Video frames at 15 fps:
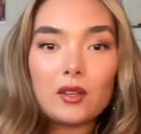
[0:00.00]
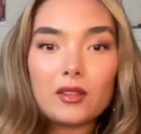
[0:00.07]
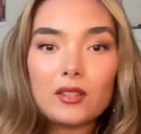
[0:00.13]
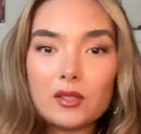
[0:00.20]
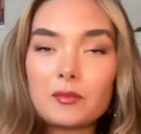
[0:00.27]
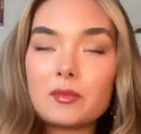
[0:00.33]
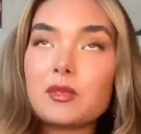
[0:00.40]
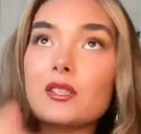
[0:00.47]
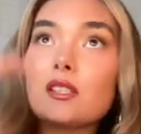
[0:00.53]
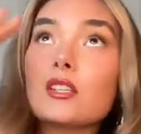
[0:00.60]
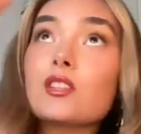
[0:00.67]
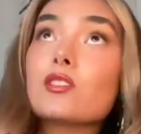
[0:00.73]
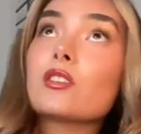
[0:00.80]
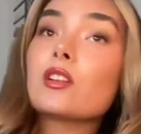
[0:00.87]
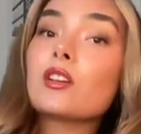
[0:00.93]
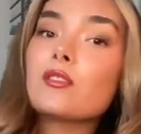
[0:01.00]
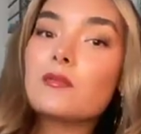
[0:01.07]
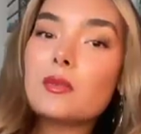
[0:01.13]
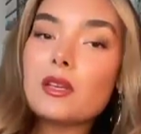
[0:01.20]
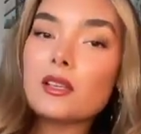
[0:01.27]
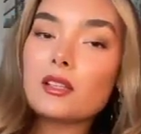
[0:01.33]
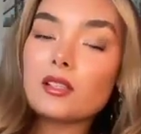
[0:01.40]
in this position of
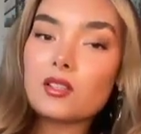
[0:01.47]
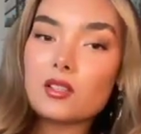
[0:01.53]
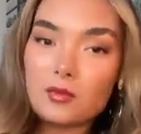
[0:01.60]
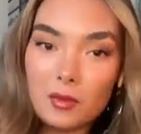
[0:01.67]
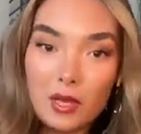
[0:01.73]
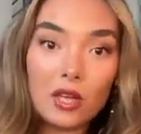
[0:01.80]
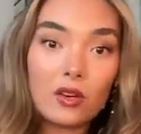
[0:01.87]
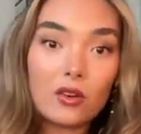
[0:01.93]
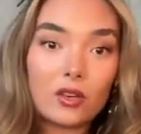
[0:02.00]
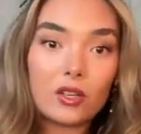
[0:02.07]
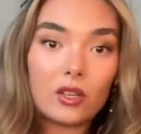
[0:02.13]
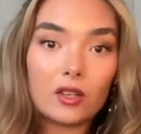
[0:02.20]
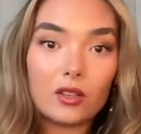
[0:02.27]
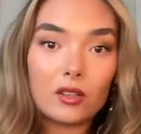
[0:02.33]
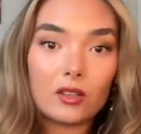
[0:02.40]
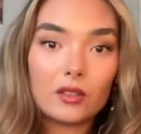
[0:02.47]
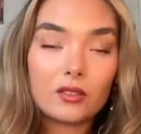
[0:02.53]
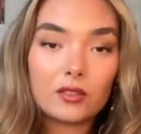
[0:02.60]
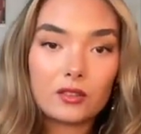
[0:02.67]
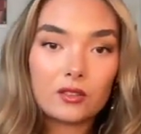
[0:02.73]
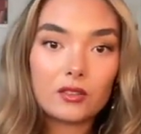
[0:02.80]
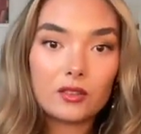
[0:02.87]
being superior
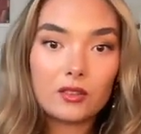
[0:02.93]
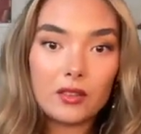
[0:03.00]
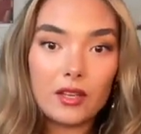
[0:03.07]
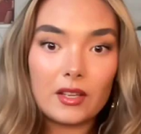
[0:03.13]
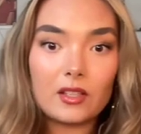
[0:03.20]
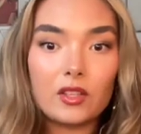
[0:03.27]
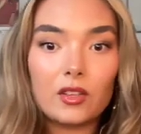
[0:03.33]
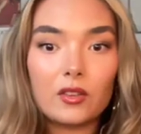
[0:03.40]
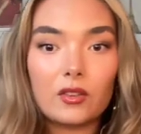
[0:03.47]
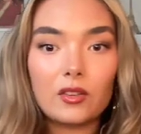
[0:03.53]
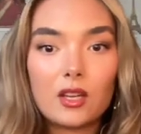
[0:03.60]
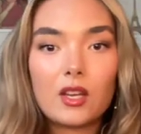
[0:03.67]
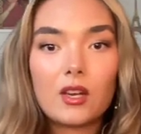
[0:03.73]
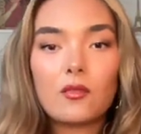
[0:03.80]
than you?